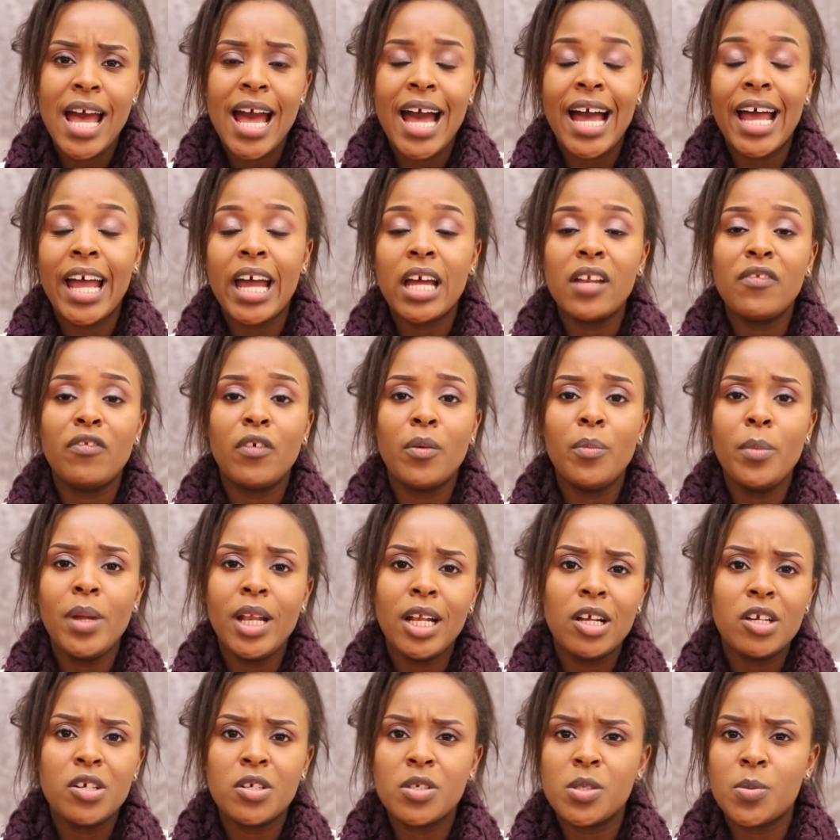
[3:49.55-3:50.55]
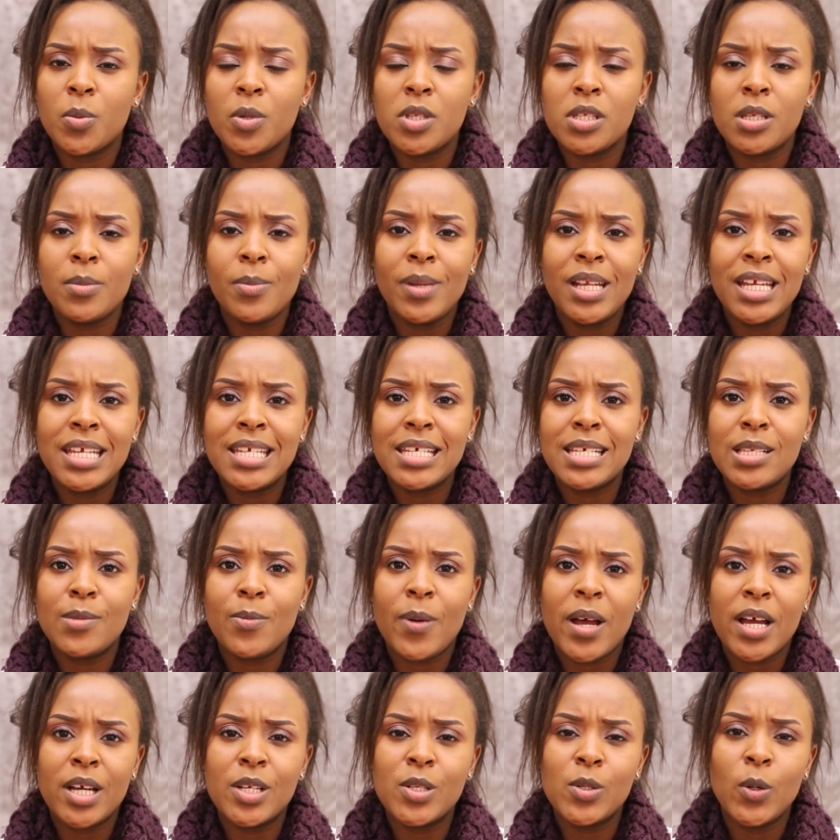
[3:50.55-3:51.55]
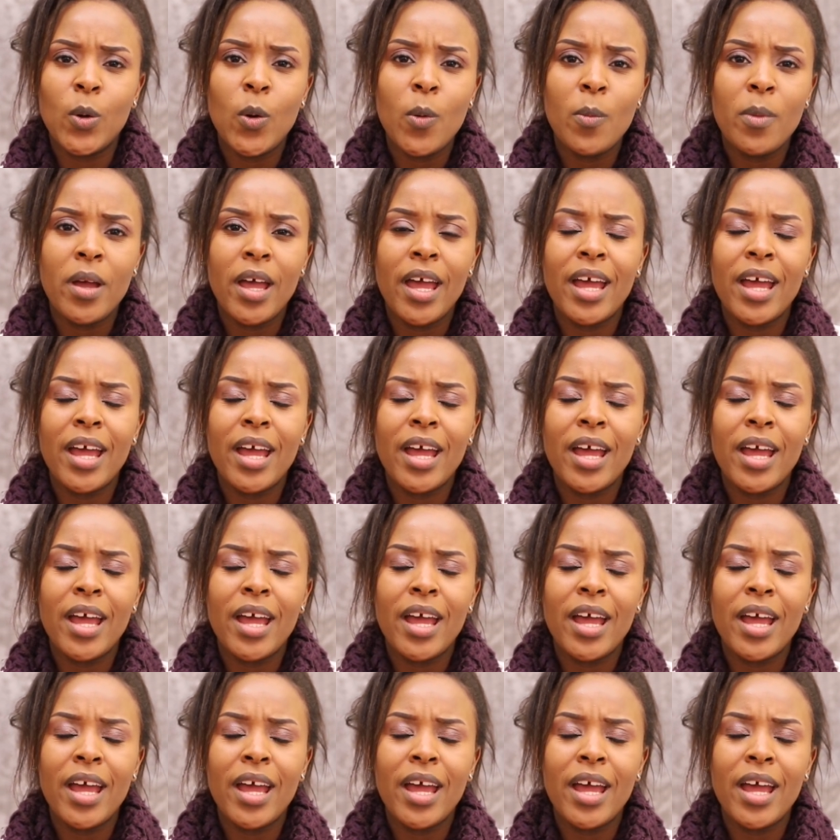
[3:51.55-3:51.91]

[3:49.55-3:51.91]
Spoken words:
I had familiar responsibilities back at home,